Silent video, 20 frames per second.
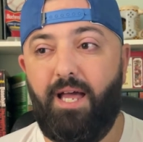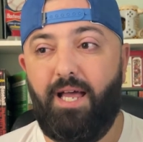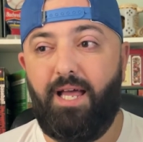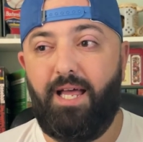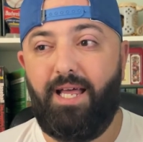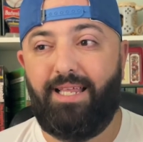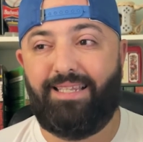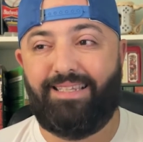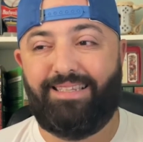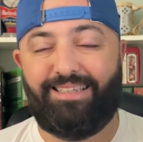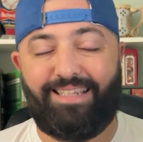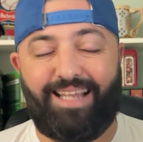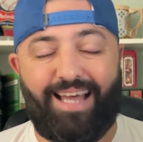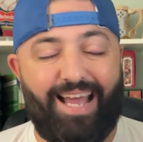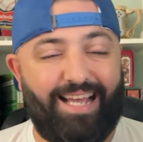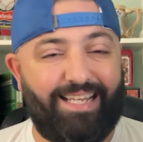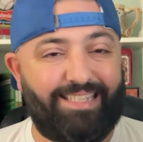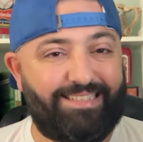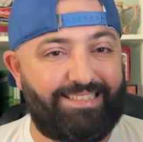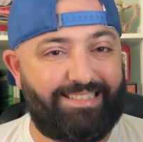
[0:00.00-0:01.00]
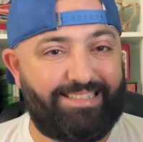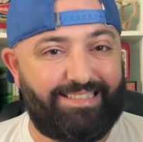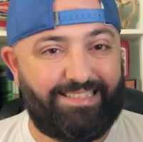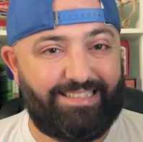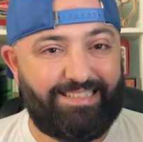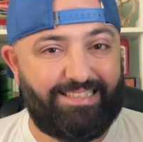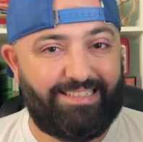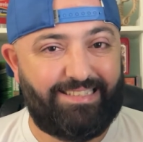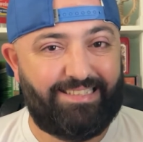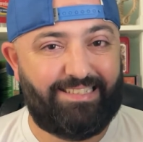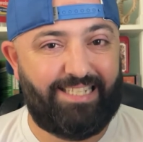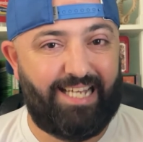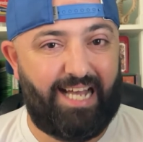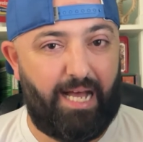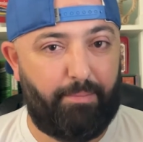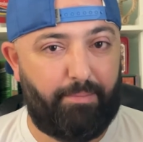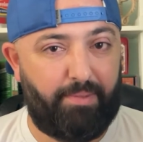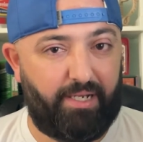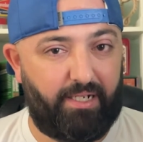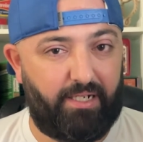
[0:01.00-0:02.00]
Last
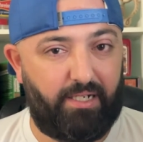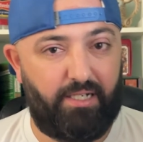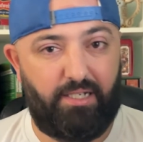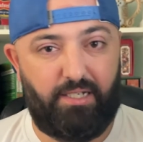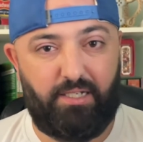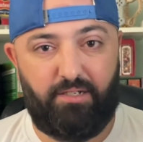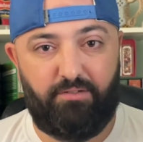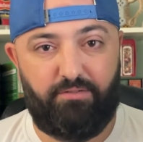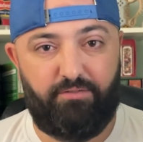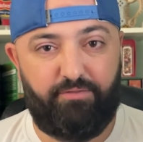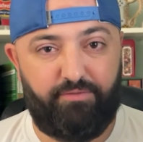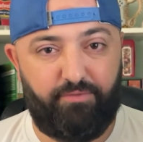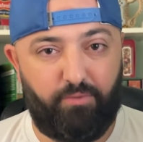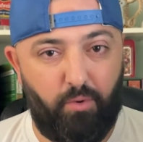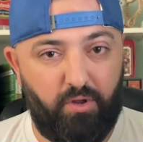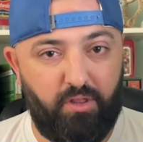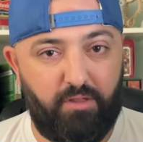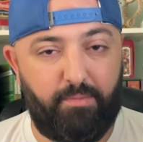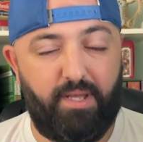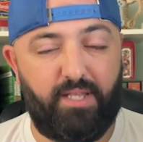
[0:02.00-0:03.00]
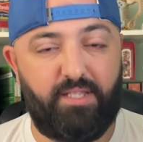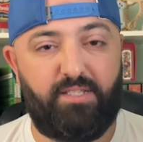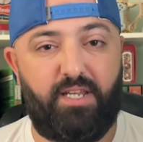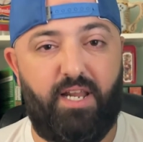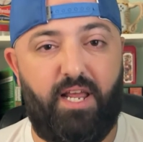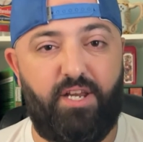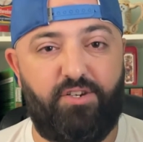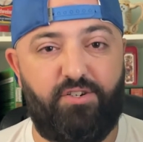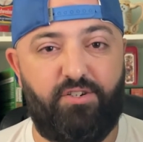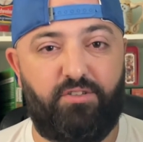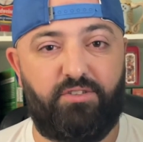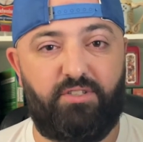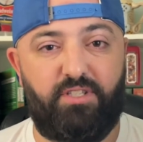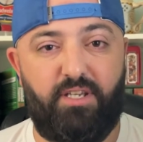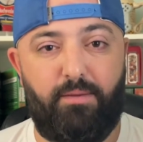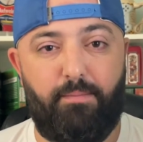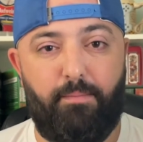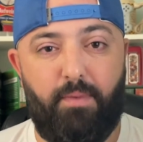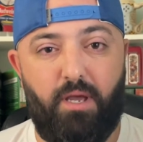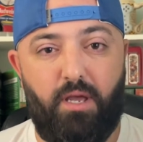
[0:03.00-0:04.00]
topic for the men's national
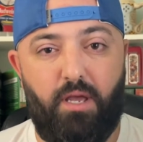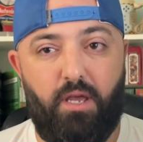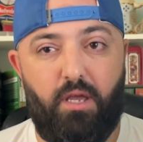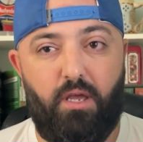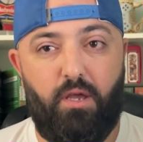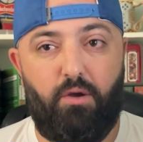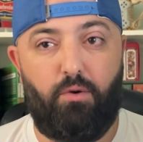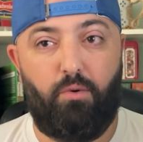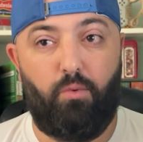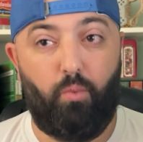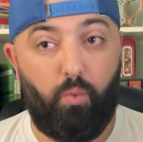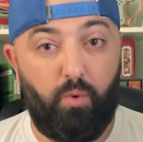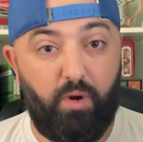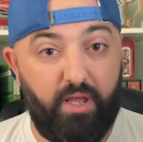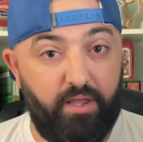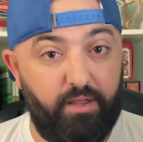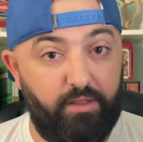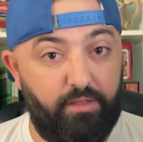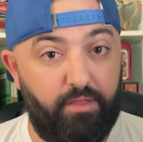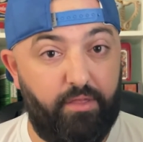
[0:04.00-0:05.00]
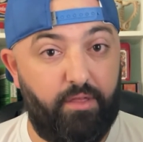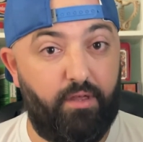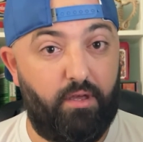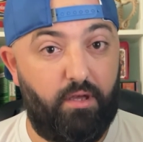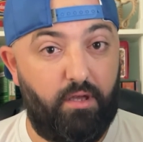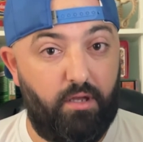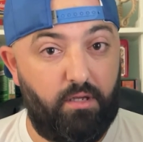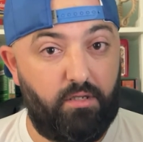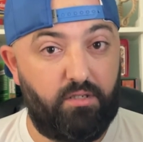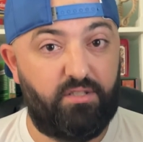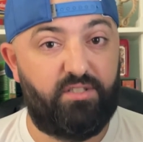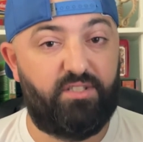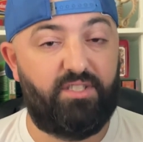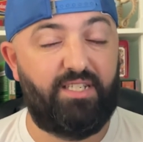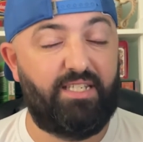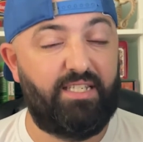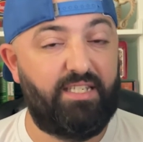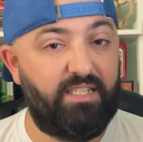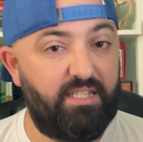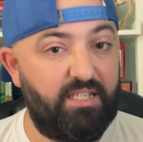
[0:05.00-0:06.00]
team with
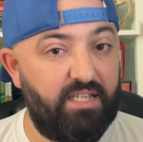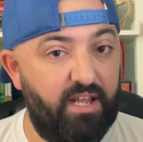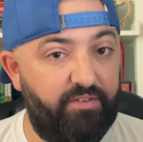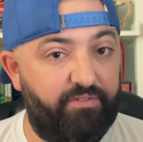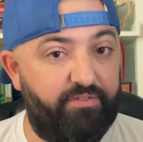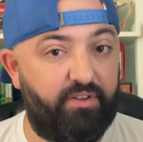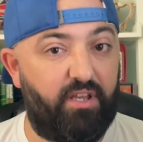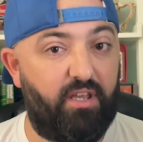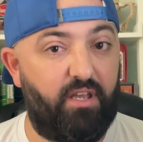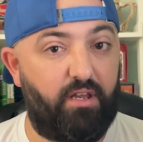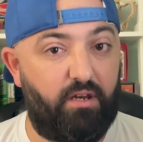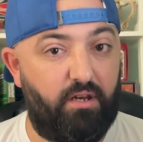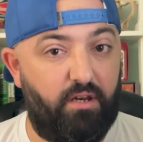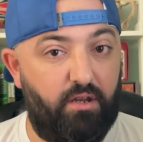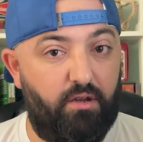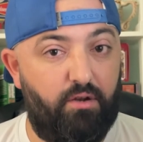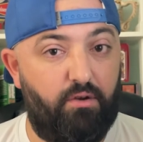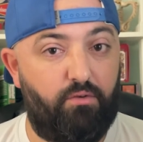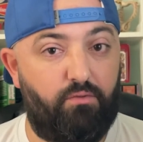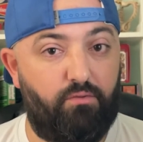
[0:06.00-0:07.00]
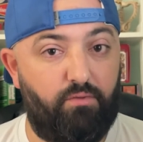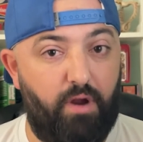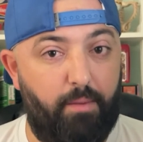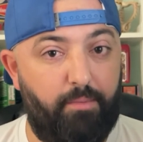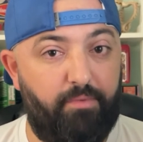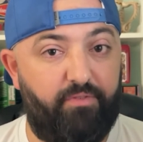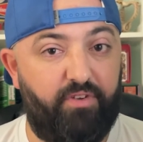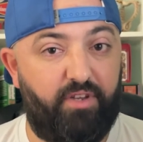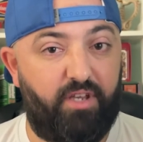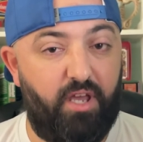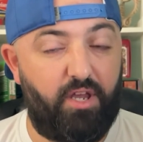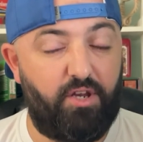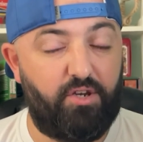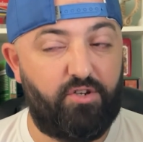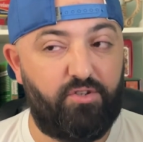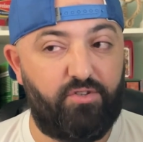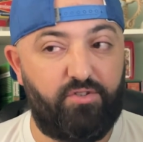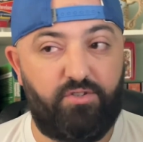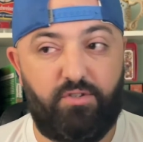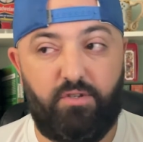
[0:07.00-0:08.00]
significant
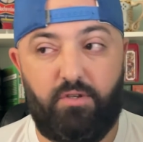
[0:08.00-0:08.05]
ramifications.